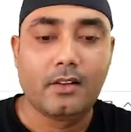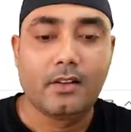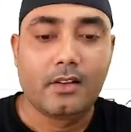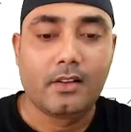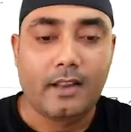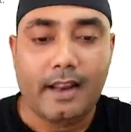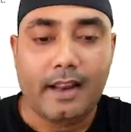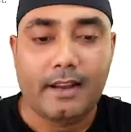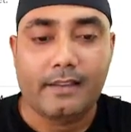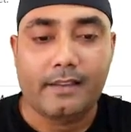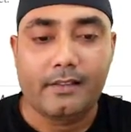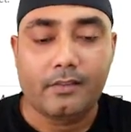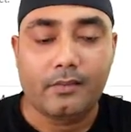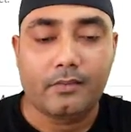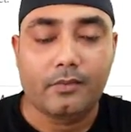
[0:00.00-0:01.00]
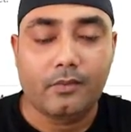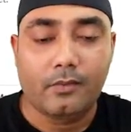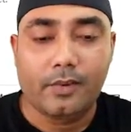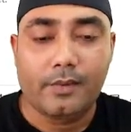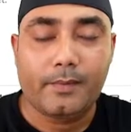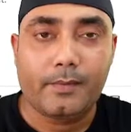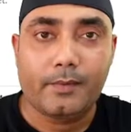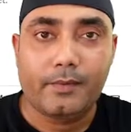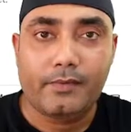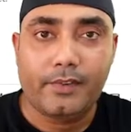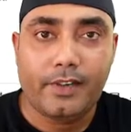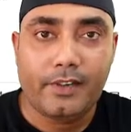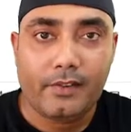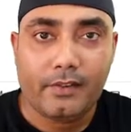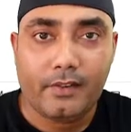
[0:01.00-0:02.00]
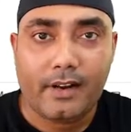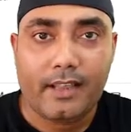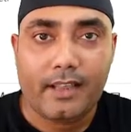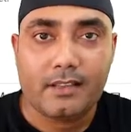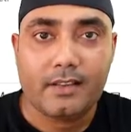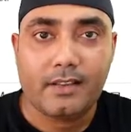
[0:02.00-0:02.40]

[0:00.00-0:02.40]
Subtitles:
And when people read your answer,